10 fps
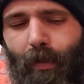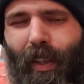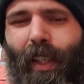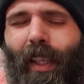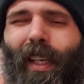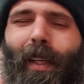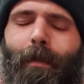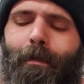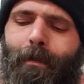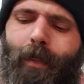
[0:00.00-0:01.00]
Freight.
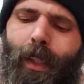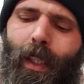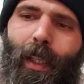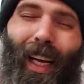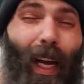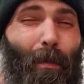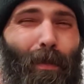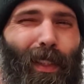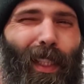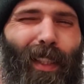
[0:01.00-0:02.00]
Now,
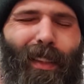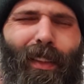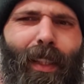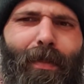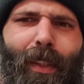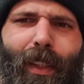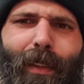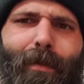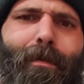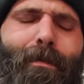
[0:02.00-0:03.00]
I'm kind of tough
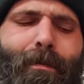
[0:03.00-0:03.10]
on